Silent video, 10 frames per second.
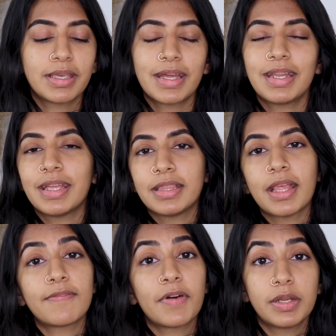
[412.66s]
get in
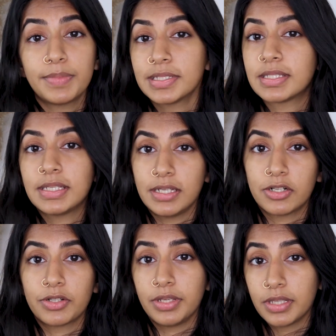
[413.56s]
that vitamin C
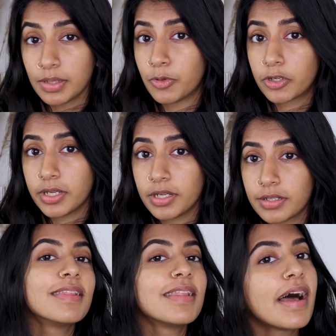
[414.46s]
early in the morning.
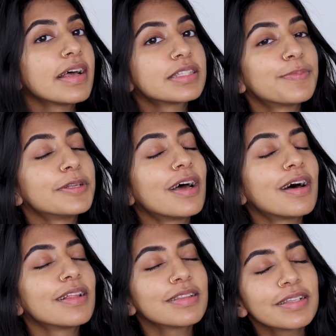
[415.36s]
And last but
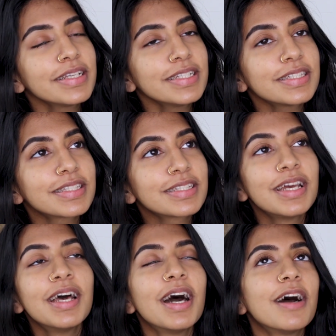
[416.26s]
not least,
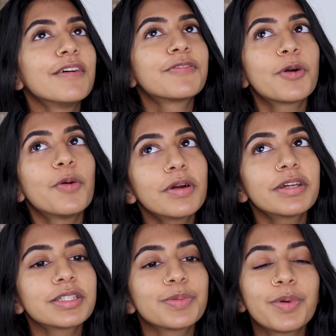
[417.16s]
of
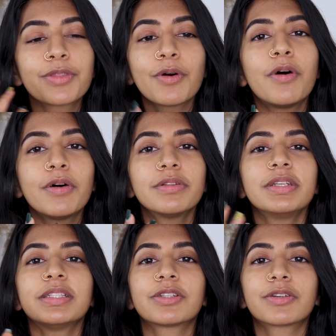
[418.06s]
course, with all
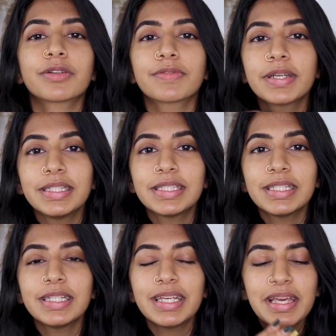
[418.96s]
these
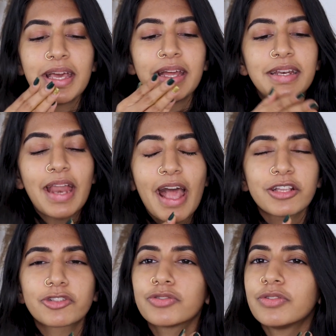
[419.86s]
crazy
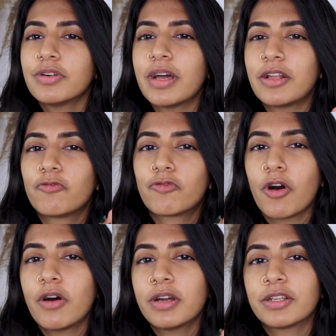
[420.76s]
natural and raw